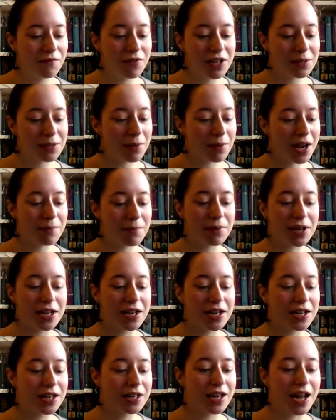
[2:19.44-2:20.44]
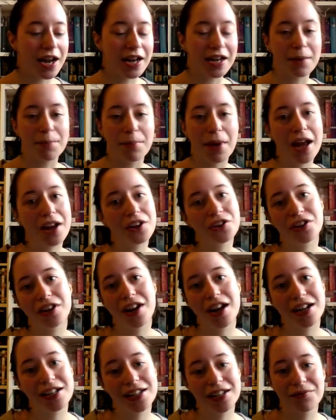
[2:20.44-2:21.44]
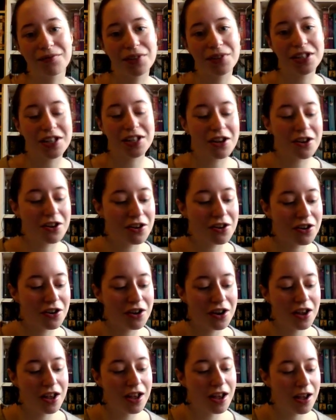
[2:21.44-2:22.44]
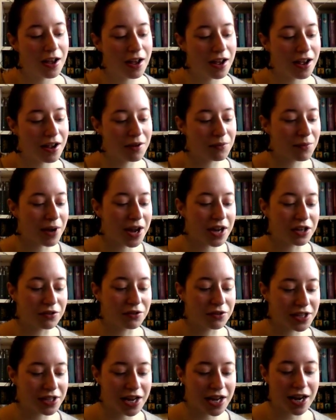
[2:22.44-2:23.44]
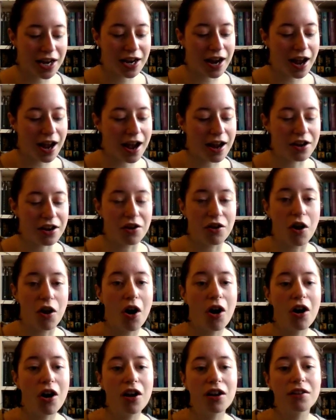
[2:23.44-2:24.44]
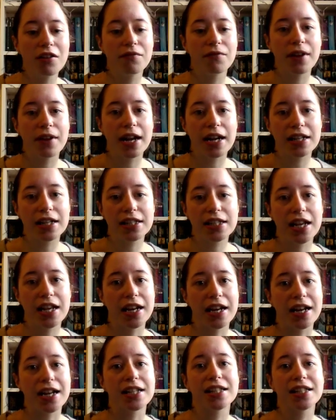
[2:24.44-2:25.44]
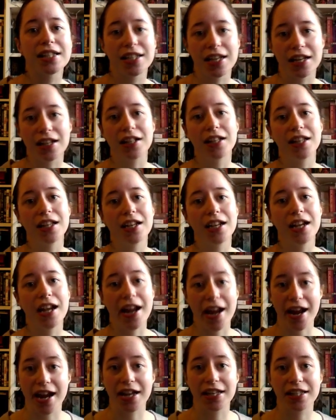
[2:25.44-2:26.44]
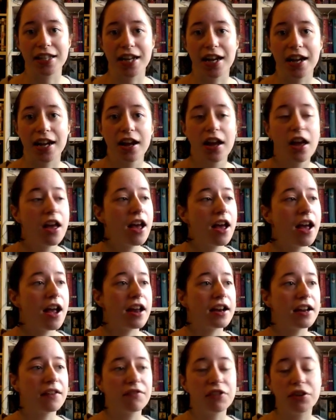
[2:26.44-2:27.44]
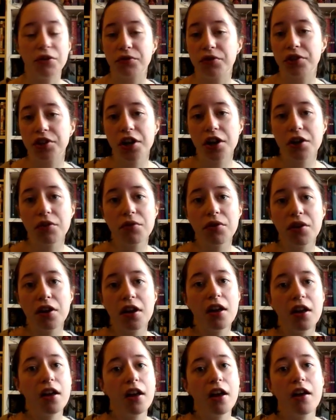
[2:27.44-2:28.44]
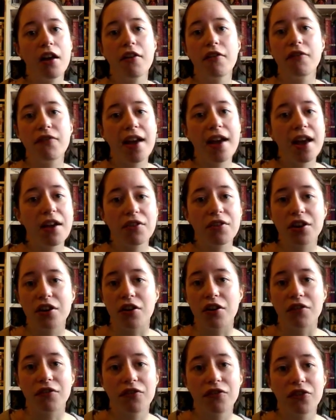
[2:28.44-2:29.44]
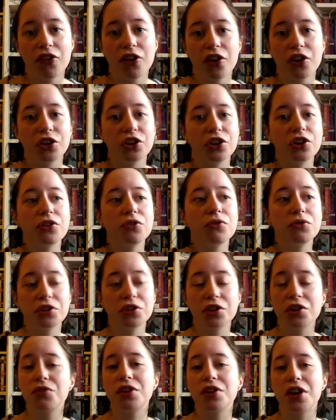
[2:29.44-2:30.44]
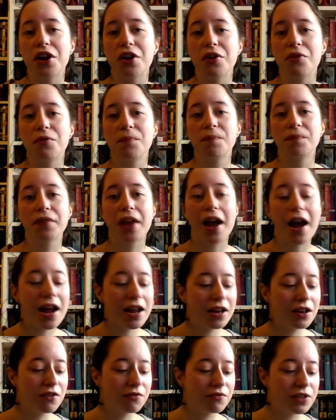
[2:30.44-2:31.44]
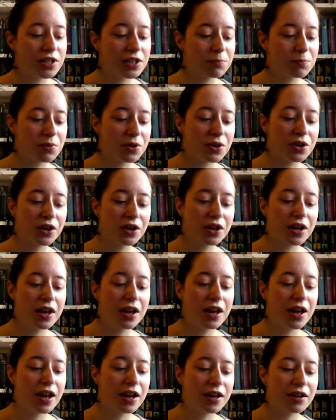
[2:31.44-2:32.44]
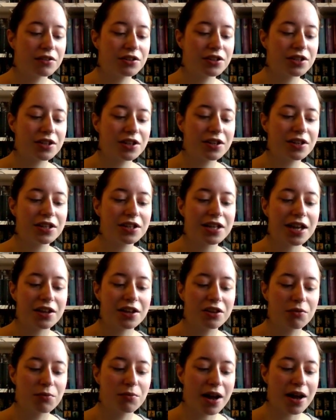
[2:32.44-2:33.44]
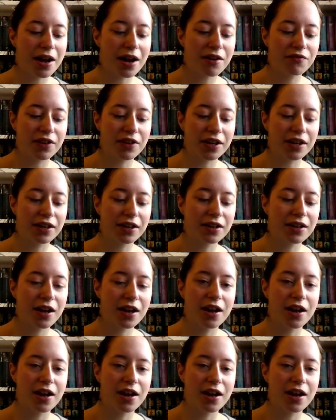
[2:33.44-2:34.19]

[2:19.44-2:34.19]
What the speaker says: This might be like a patronising video where you say, I know all of this and I still hate it. And if you do, fair enough. You do you. I love this book, and I'm just going to tell you why I think